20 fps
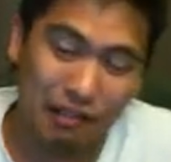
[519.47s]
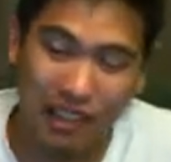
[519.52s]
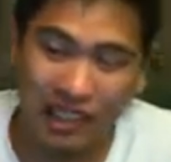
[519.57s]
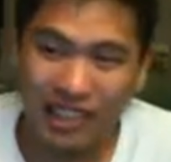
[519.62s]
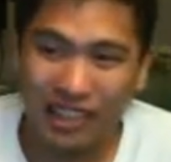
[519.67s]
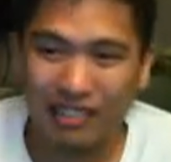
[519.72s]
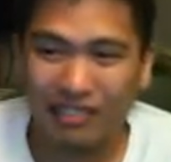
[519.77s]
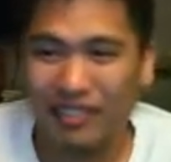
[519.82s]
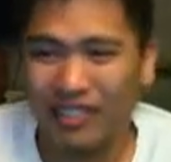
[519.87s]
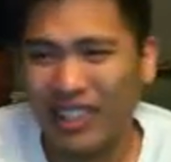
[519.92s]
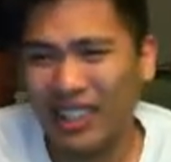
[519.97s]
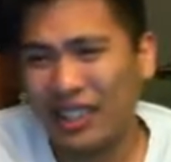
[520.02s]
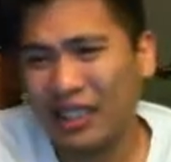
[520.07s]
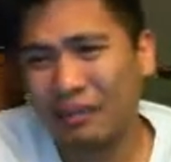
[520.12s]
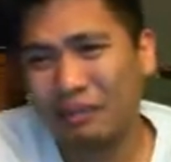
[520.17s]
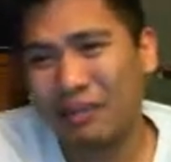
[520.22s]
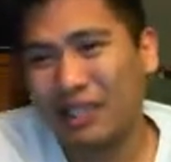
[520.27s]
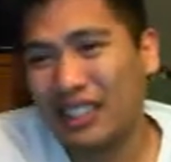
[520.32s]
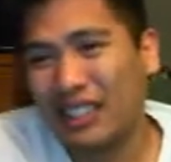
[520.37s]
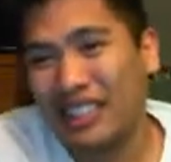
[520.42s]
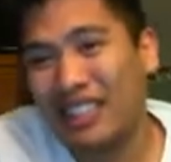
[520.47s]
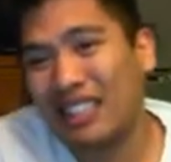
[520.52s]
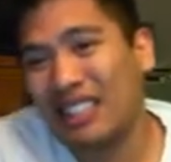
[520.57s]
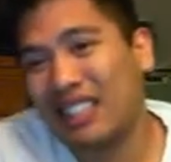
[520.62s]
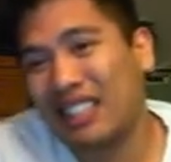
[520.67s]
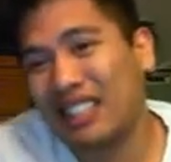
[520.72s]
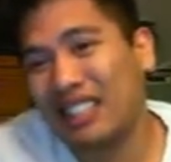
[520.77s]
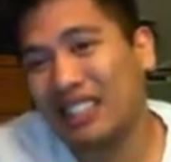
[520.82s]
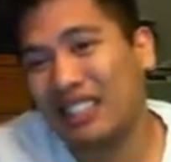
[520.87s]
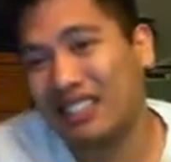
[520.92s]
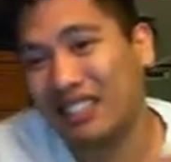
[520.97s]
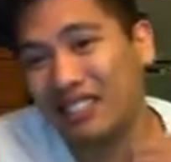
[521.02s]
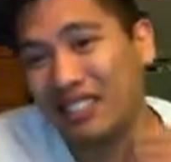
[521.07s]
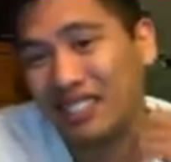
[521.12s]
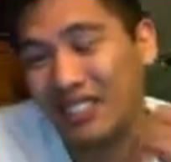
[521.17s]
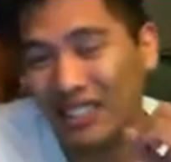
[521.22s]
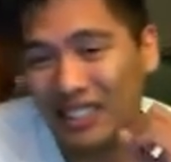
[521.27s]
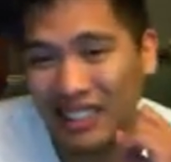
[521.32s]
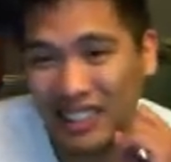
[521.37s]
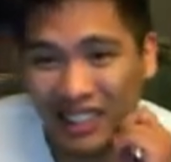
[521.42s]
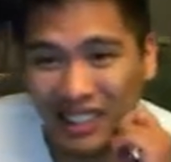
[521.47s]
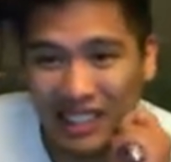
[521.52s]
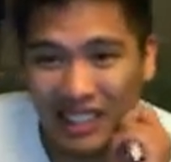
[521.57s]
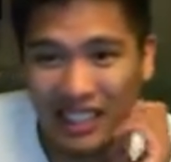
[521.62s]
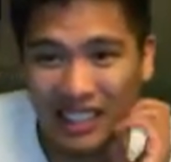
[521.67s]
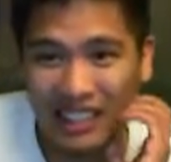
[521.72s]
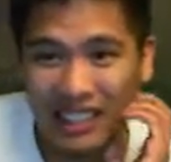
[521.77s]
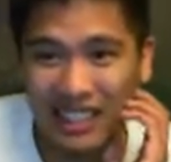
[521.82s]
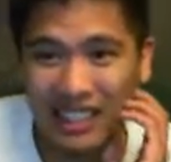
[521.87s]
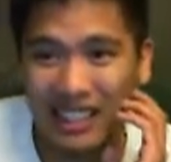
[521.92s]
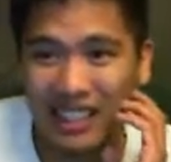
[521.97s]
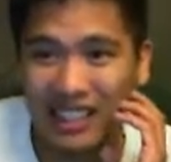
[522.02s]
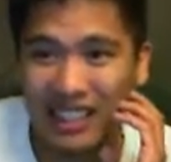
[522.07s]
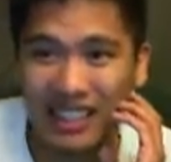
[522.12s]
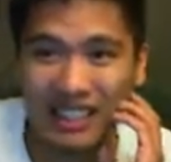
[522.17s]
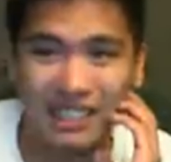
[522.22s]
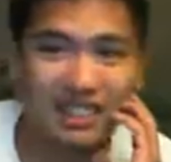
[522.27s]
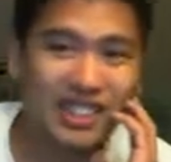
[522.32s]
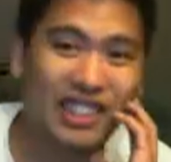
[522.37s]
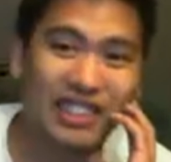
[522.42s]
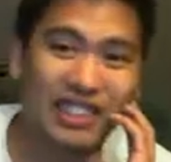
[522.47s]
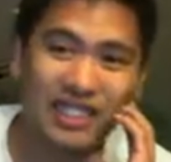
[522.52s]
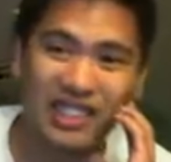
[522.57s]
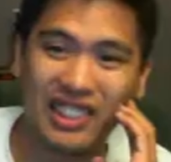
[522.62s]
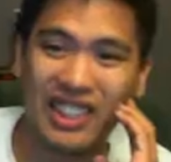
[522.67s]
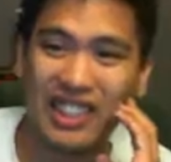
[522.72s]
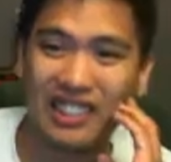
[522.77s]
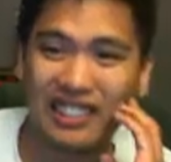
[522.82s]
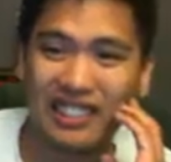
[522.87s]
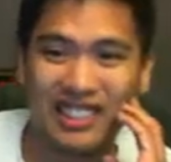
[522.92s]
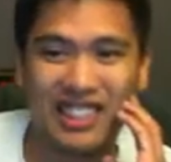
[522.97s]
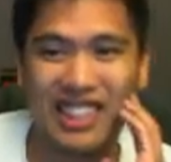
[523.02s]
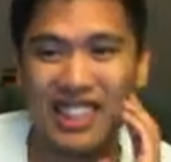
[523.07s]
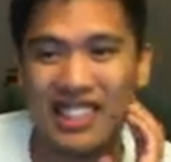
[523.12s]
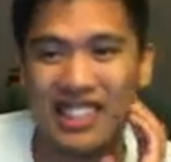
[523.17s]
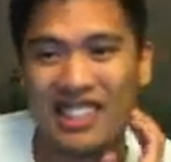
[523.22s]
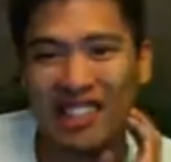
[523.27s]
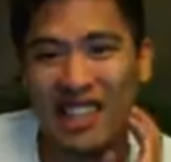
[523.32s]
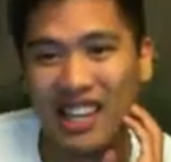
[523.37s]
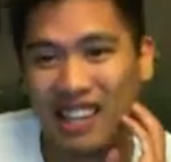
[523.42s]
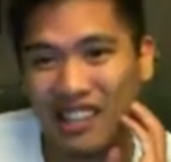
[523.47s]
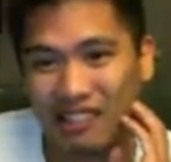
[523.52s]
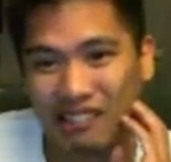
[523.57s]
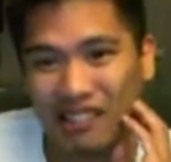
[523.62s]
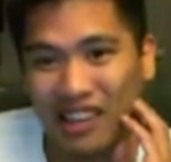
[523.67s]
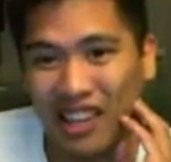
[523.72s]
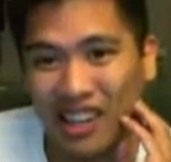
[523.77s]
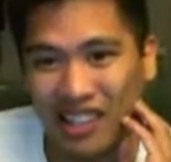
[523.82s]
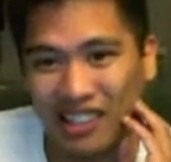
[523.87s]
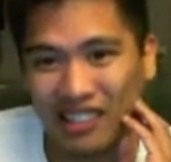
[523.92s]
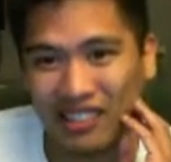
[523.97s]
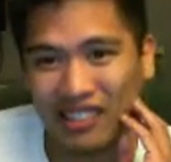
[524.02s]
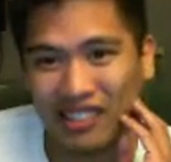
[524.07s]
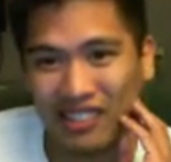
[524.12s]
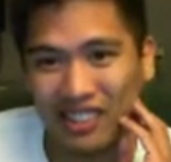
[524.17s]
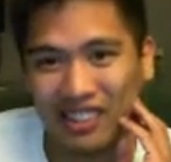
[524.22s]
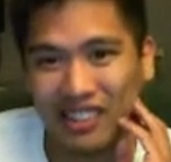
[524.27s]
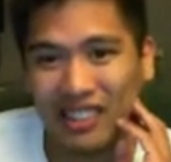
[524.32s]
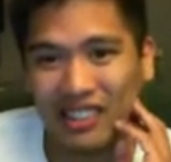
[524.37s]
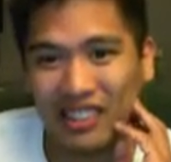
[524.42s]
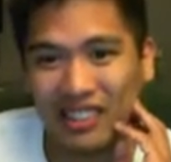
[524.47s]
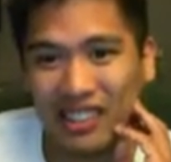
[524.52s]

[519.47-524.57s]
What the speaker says: won the fight, but, you know, it goes down to that second round.